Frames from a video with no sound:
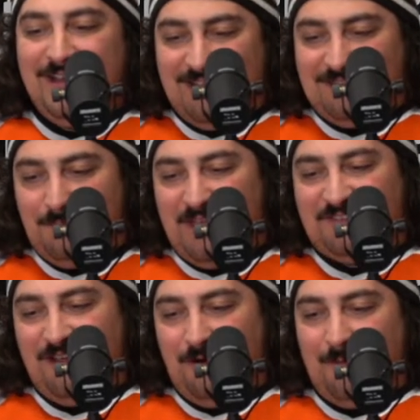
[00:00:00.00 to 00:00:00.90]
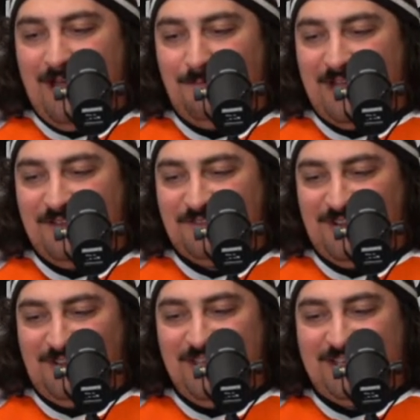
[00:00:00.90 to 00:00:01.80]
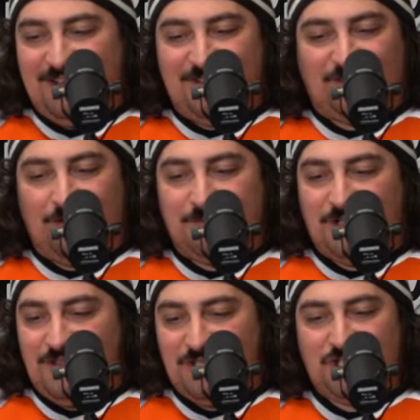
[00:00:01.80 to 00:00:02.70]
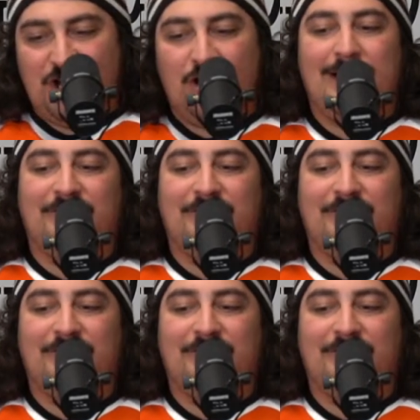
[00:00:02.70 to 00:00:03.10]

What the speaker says: Get the best gear around by using the link in the description of this show.